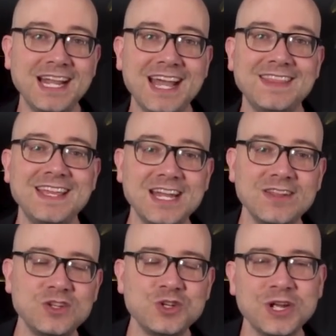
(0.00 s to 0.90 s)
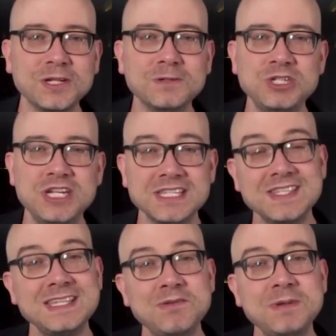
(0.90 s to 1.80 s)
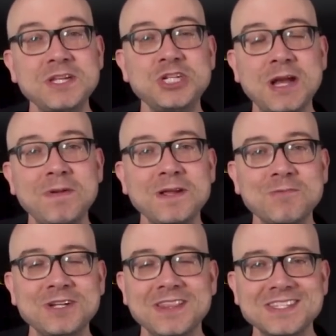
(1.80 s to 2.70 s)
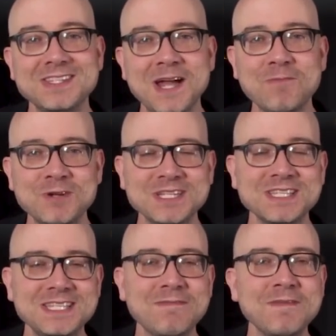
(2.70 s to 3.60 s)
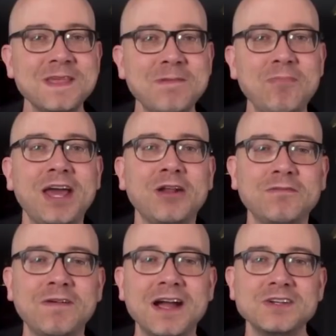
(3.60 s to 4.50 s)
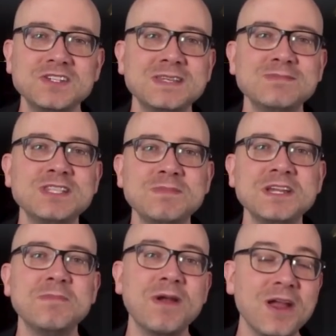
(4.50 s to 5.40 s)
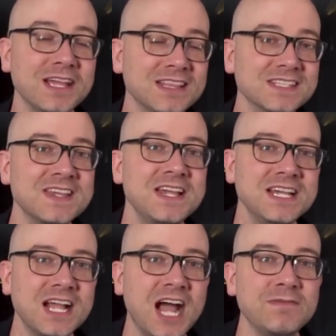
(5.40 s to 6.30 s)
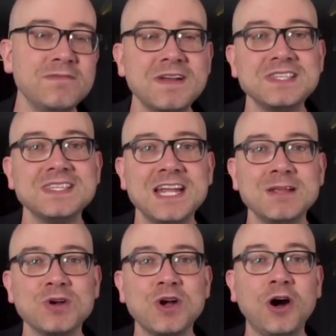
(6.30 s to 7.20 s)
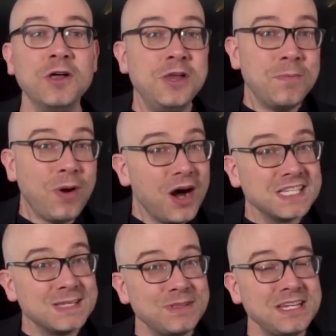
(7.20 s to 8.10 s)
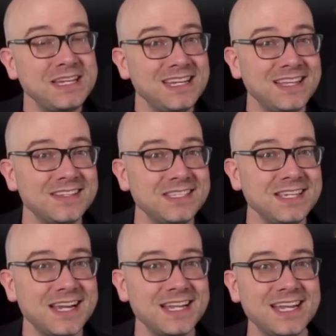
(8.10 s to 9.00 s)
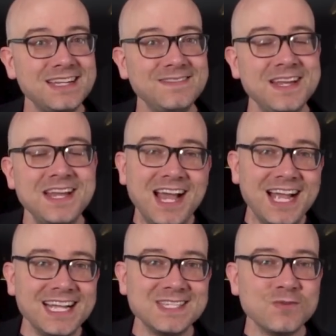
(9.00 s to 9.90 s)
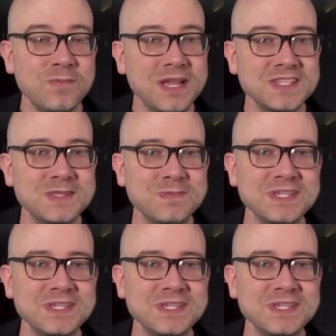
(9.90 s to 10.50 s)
at the end of the trailer. She doesn't seem to be in jeopardy this time, which is different than Man on Fire. She seems to be an American that's kind of investigating McCall, possibly in the CIA. I guess it remains to be